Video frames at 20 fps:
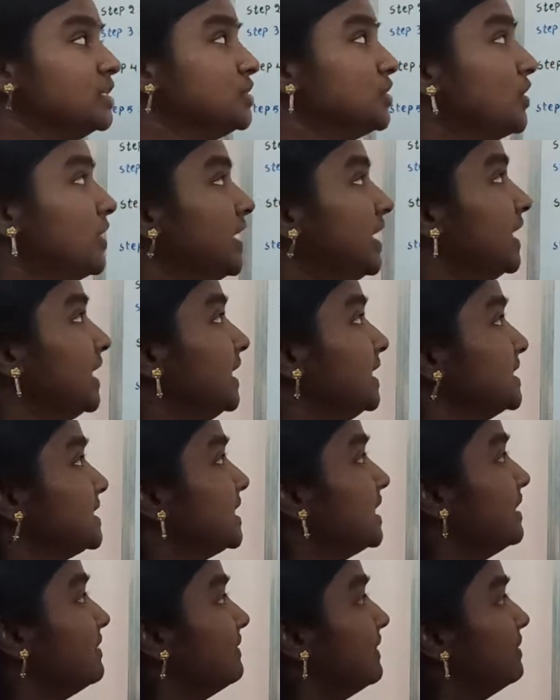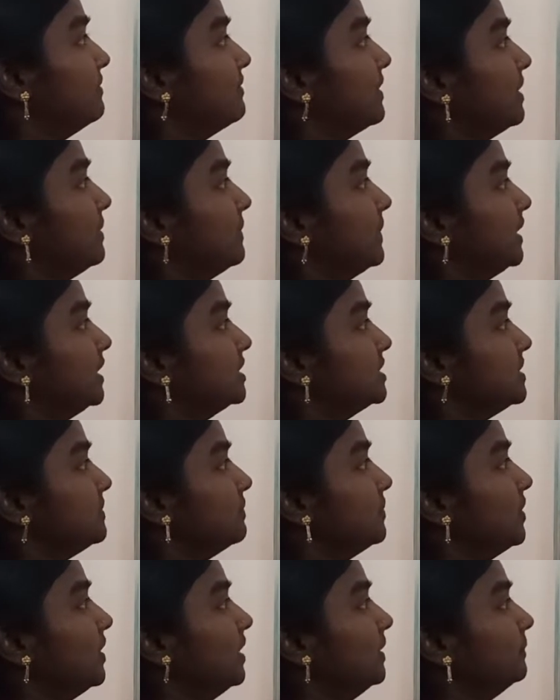So here is given one
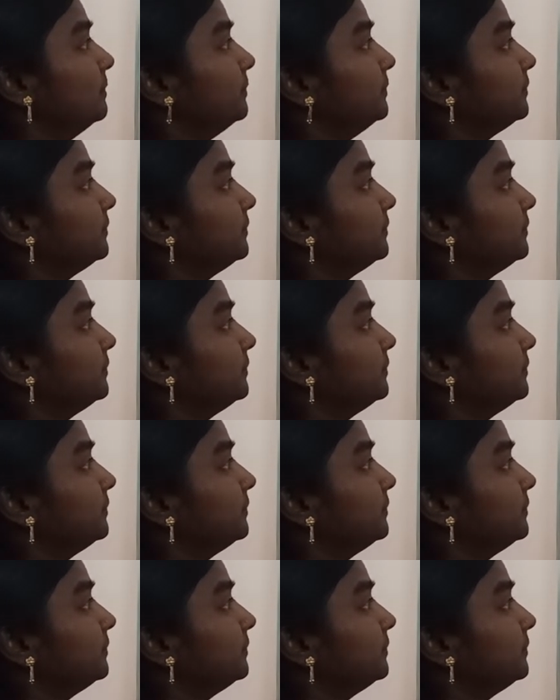principle,